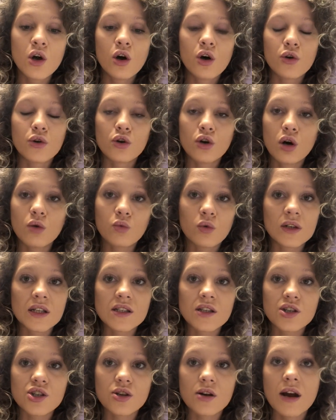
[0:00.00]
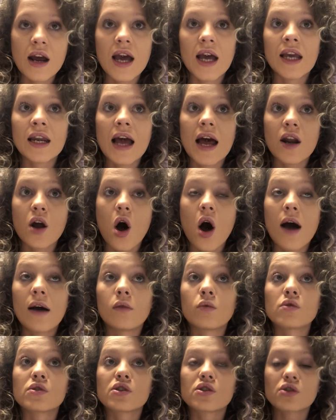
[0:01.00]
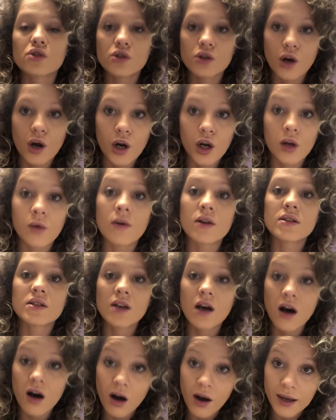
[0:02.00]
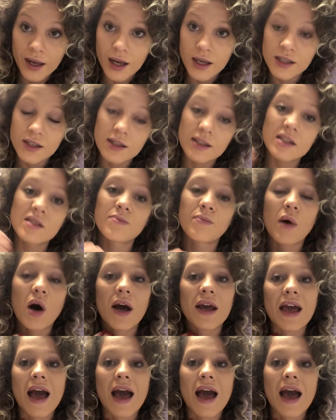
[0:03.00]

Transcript: Not wanting to train, and I was so tired despite